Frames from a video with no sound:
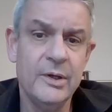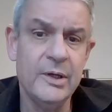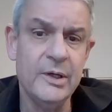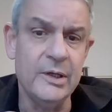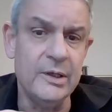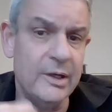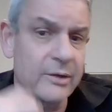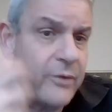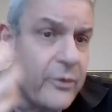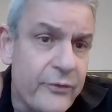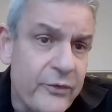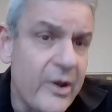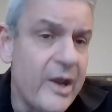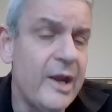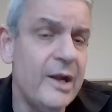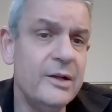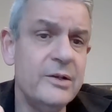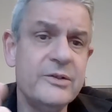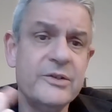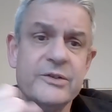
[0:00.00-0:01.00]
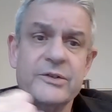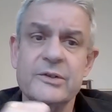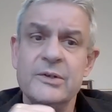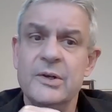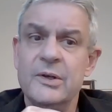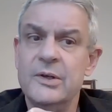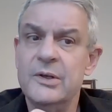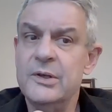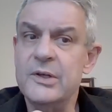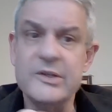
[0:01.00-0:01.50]
he never fails,
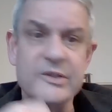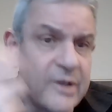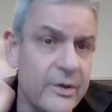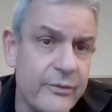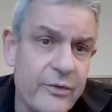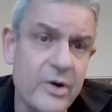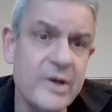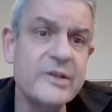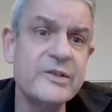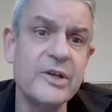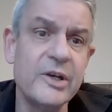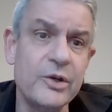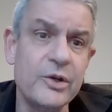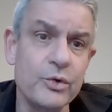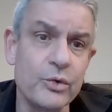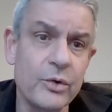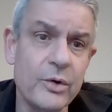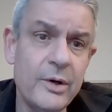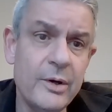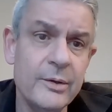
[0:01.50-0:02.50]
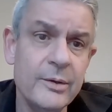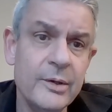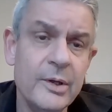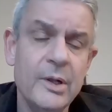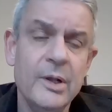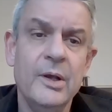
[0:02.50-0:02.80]
he's never insecure,